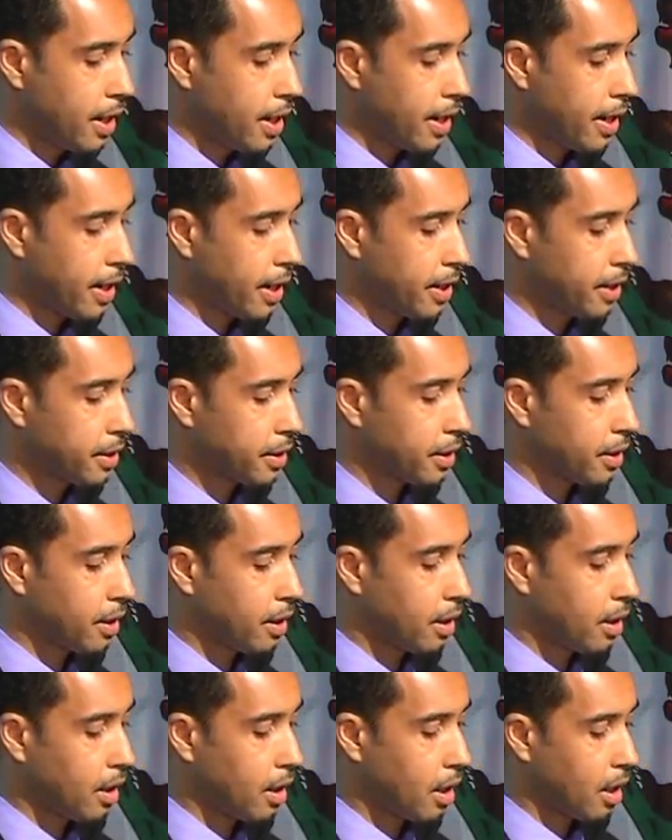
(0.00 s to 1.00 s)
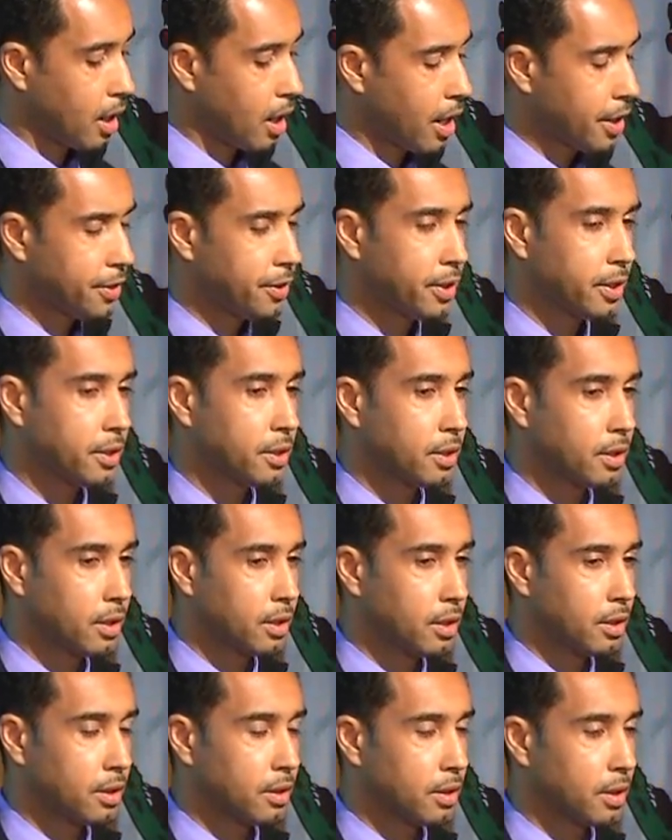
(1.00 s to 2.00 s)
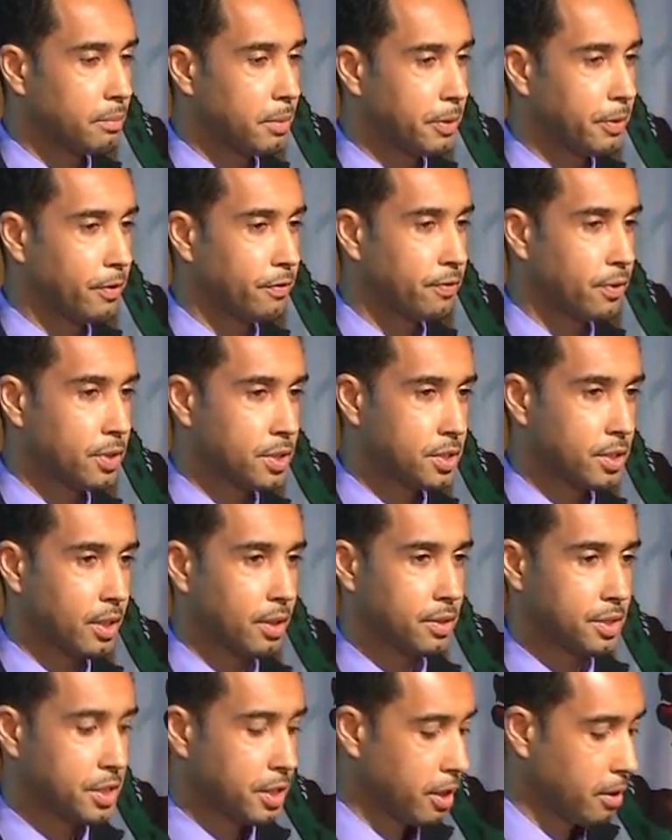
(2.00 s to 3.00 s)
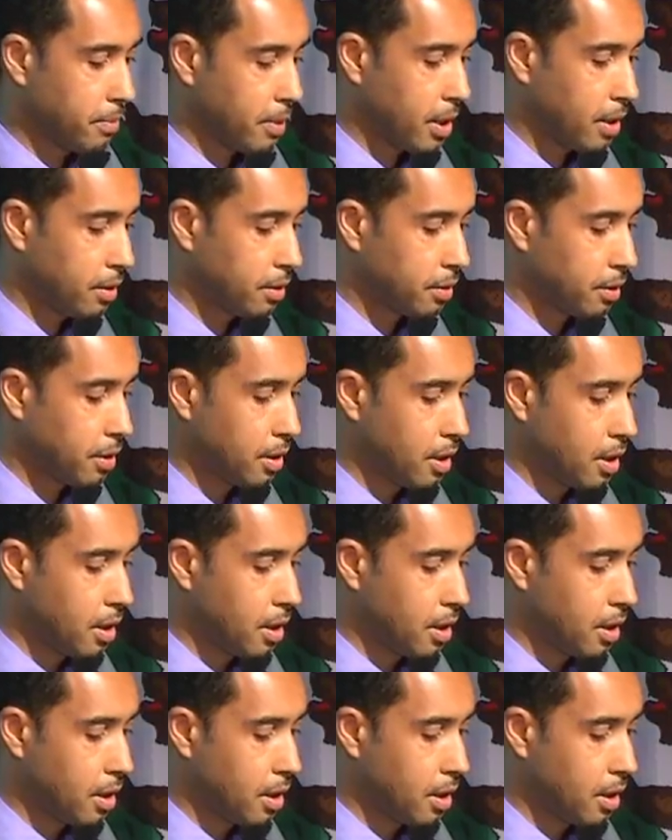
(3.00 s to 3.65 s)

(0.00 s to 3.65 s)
And I think maybe the first thing I would say about